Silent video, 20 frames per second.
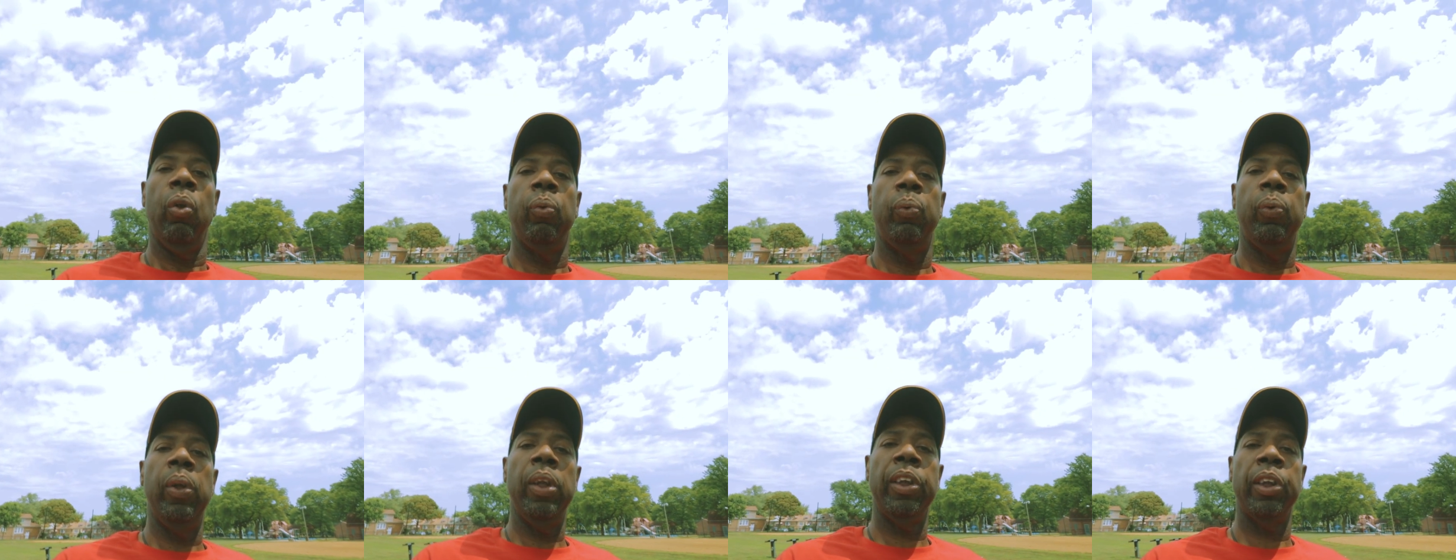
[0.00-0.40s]

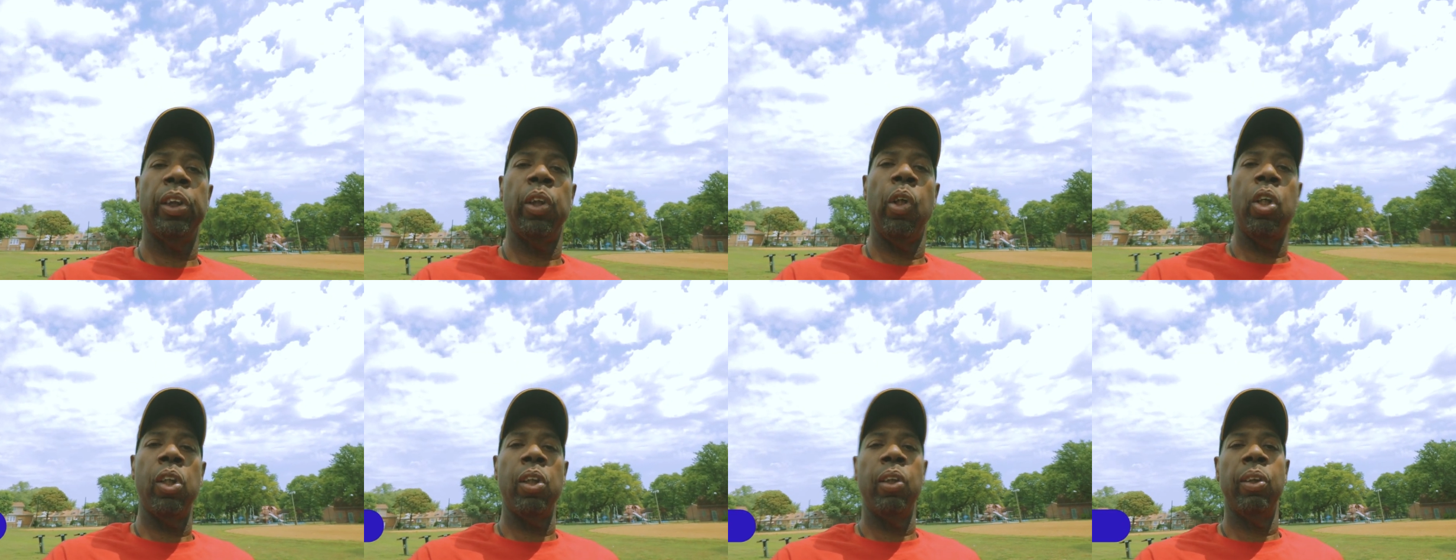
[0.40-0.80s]
What's
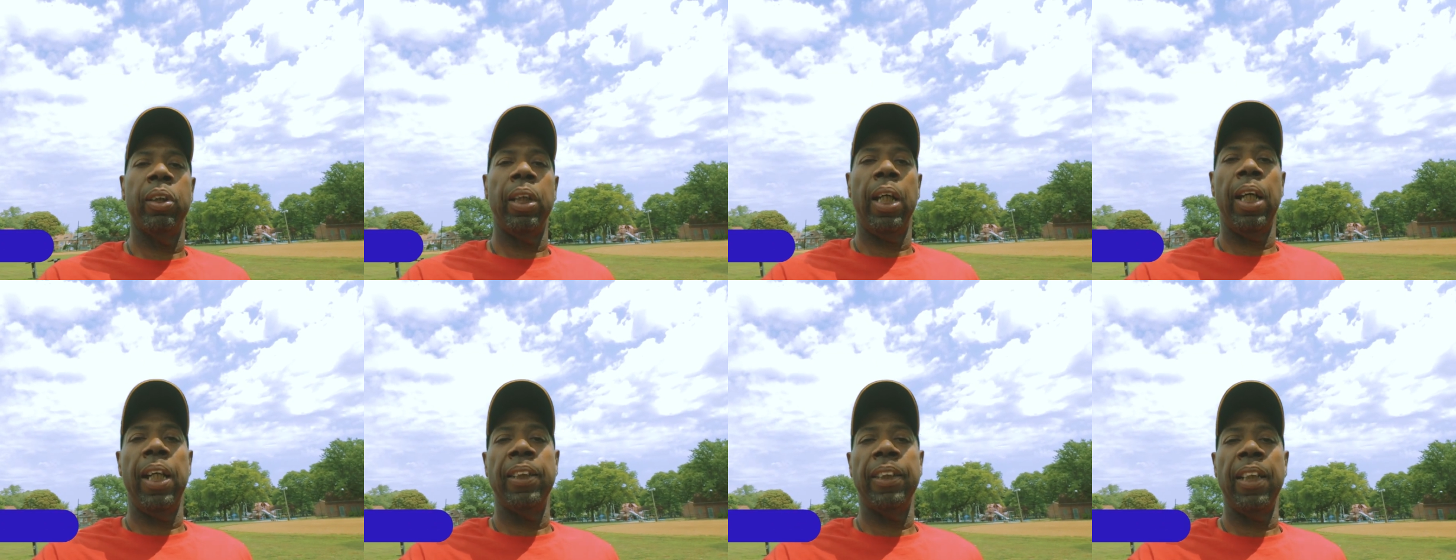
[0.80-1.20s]
going on
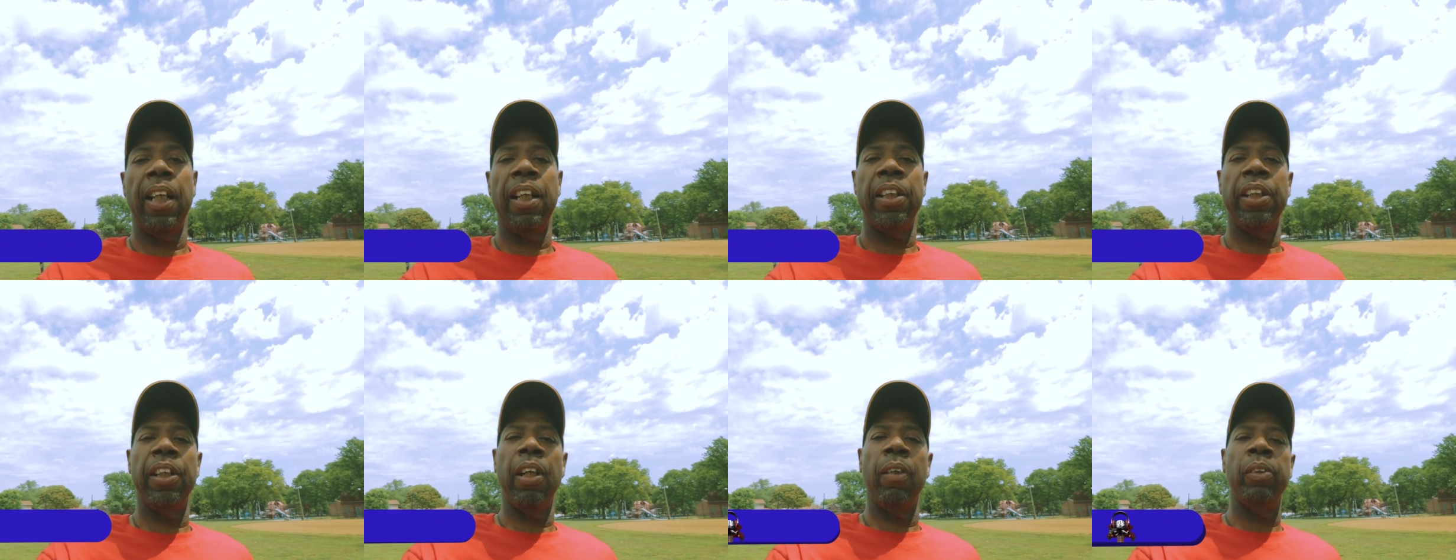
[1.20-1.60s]
guys?
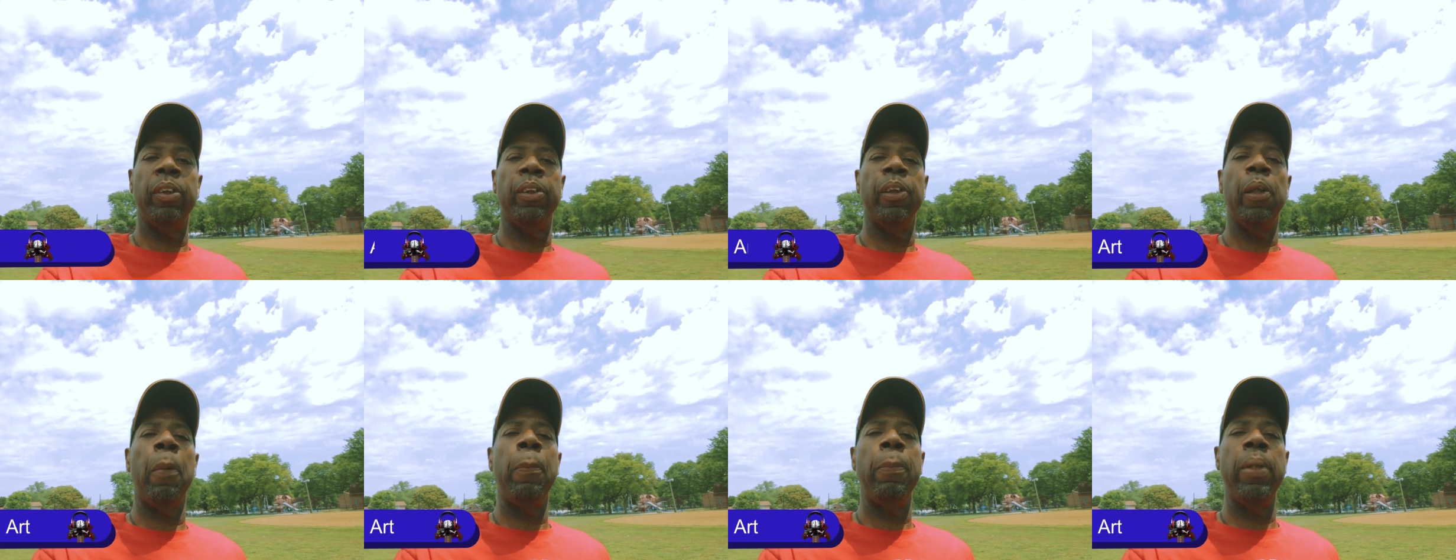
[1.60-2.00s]
Out here off the
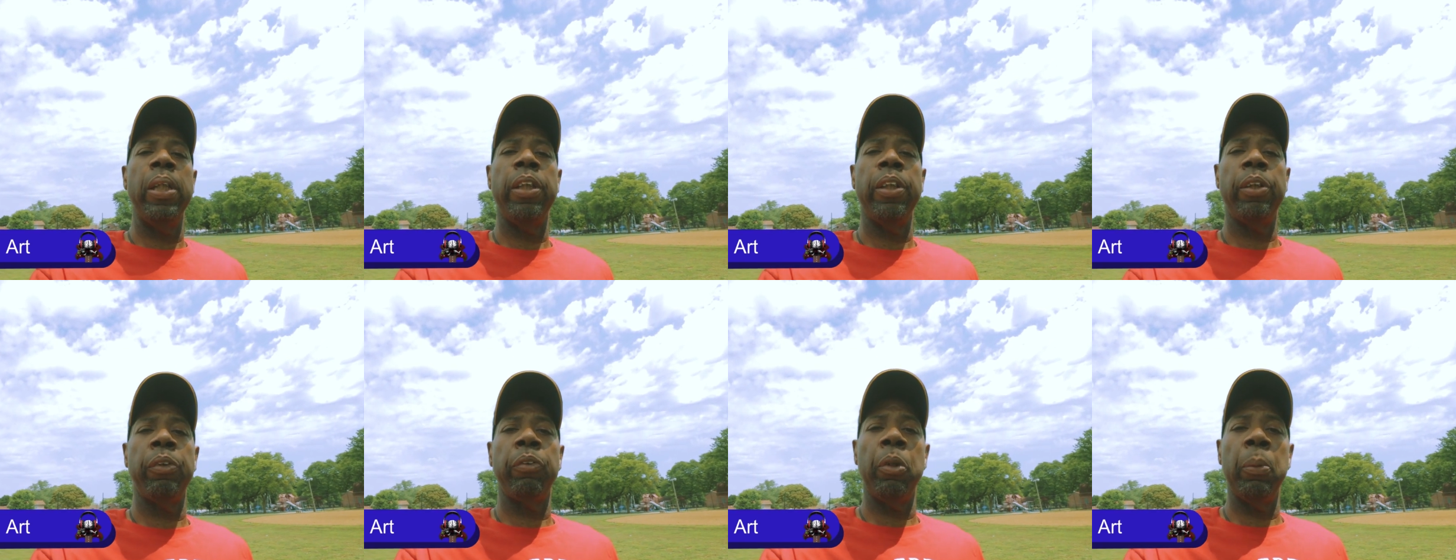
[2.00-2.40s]
Dome
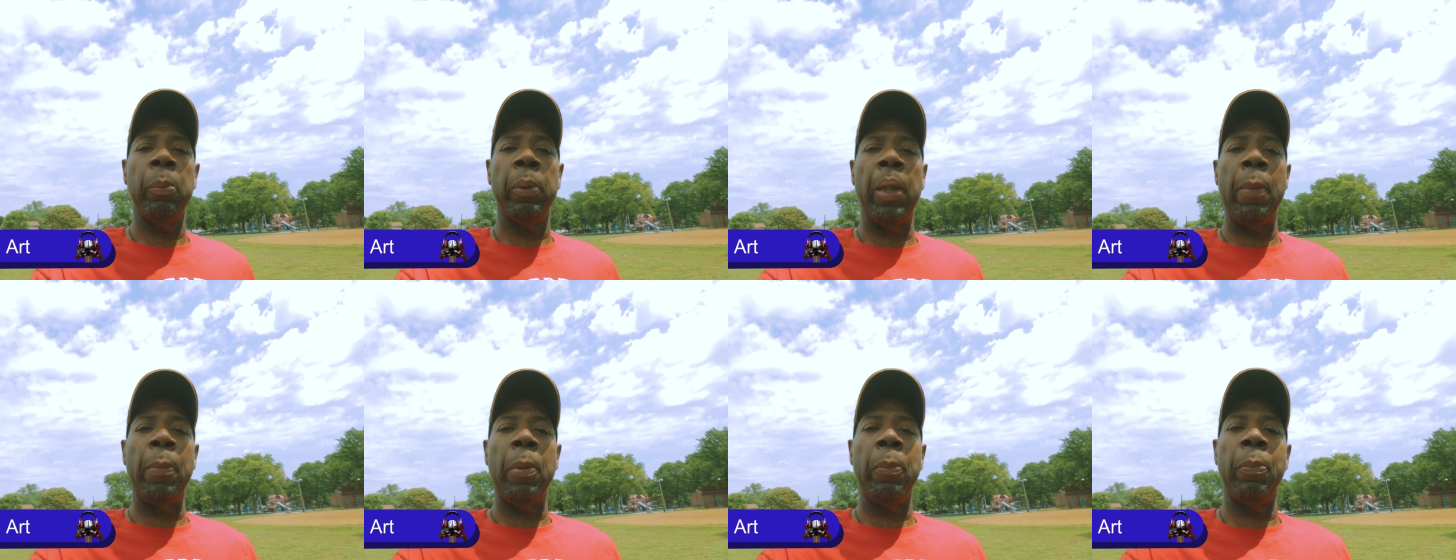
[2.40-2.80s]
Media Group
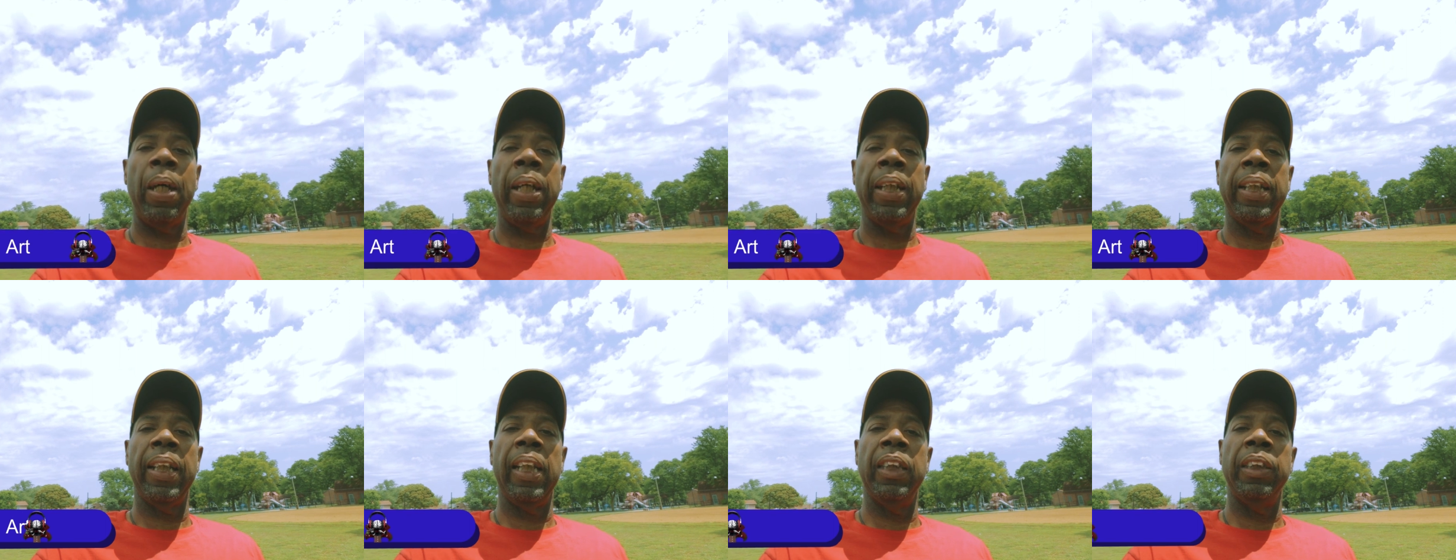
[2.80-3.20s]
coming
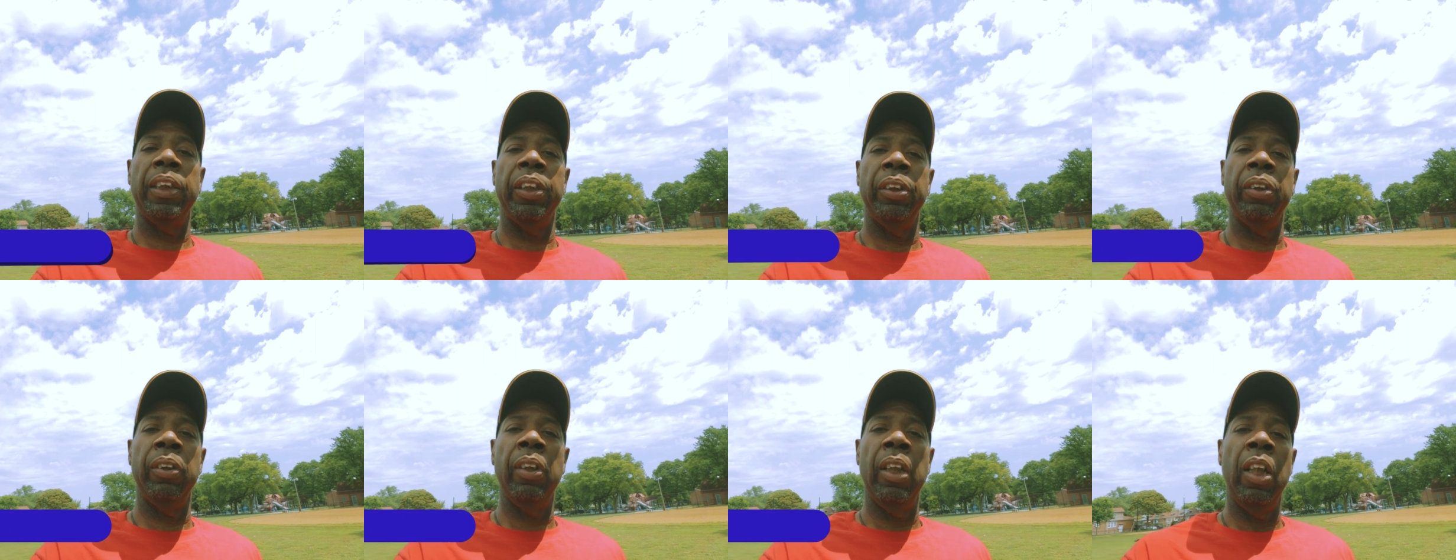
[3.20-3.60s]
back at
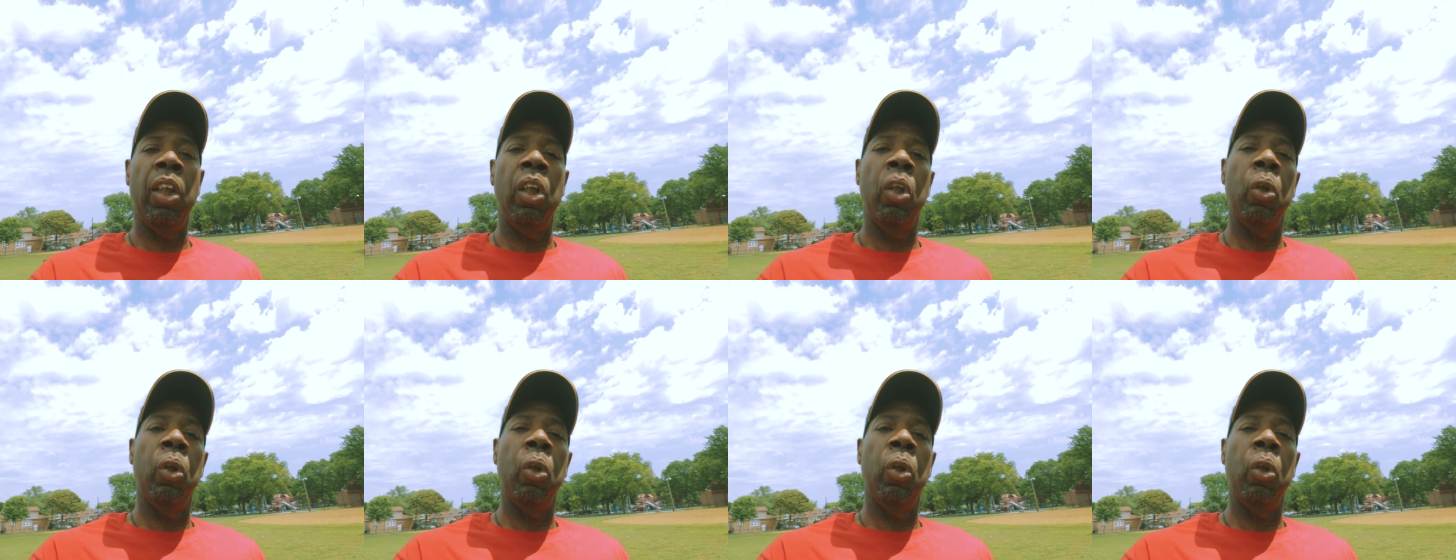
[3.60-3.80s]
you